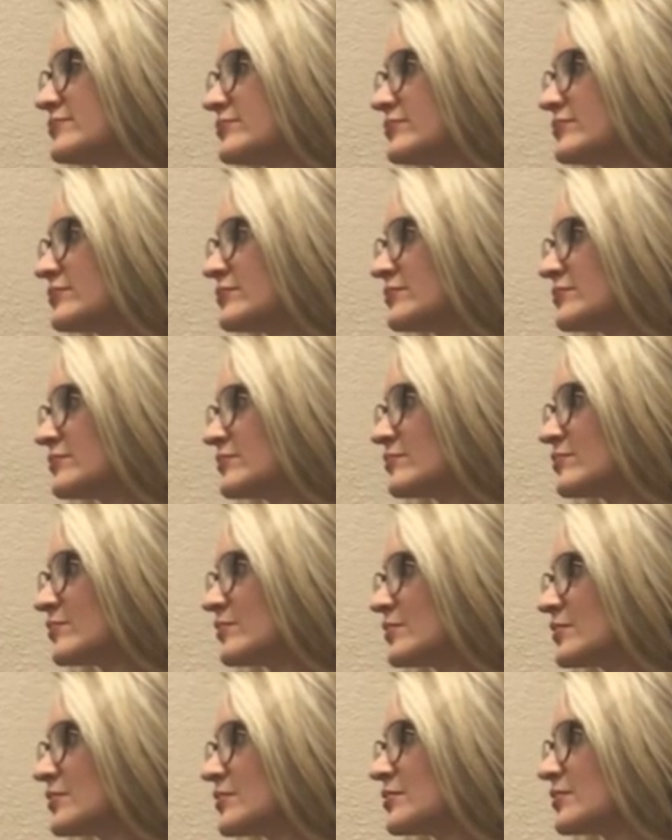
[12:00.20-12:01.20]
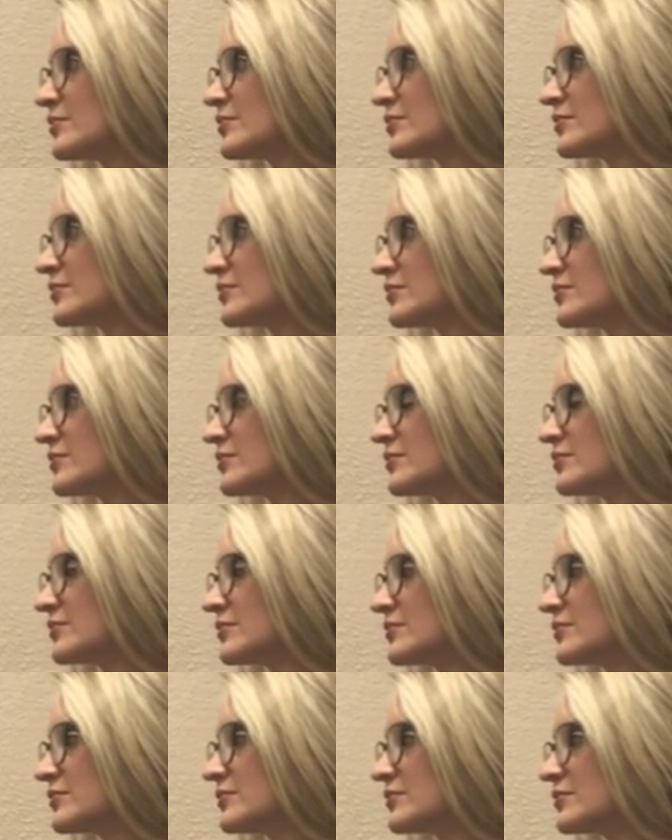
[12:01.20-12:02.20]

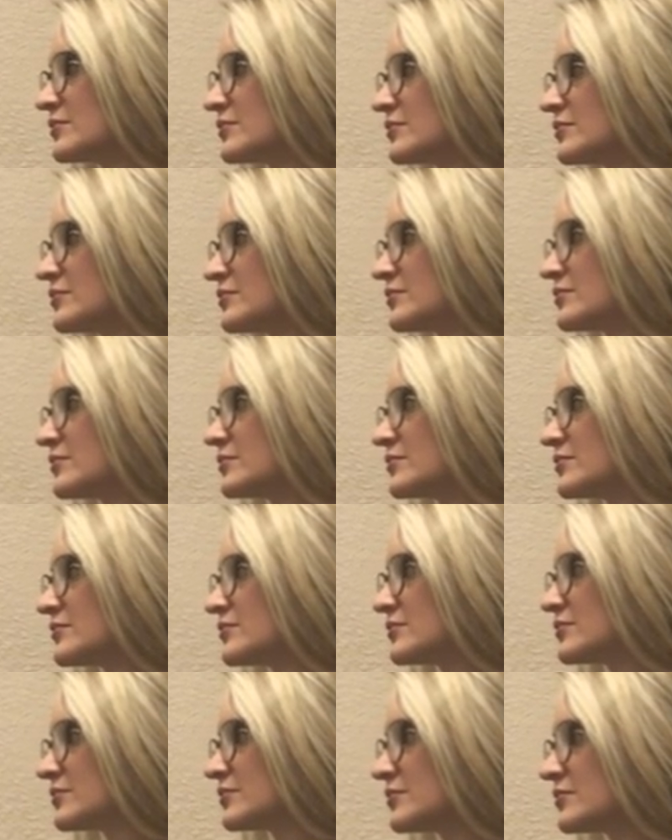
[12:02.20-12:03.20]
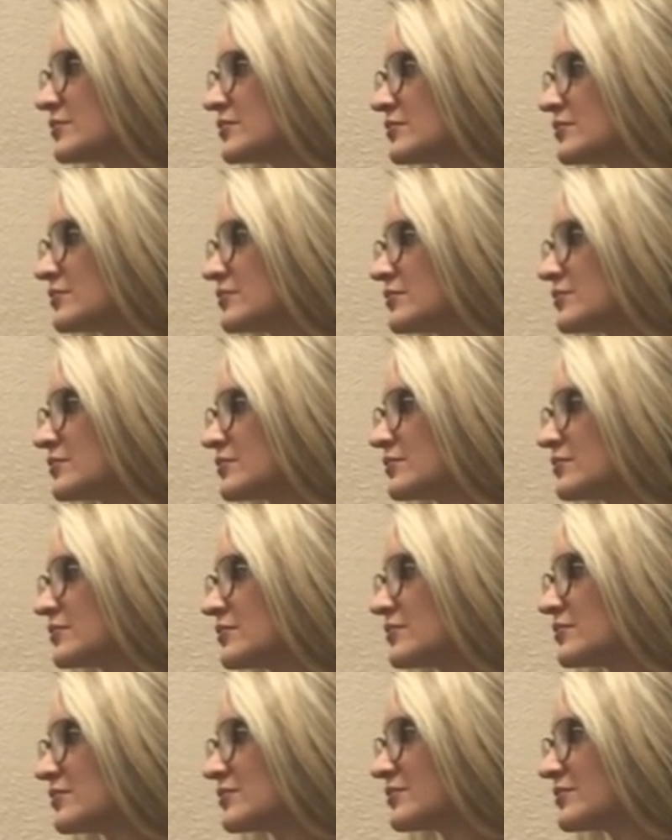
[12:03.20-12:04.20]

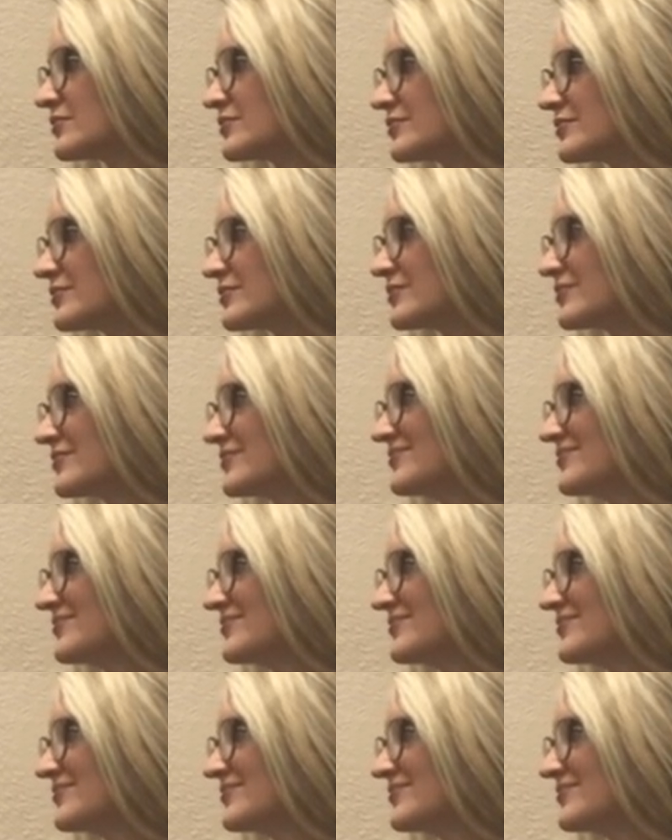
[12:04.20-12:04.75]
(silent)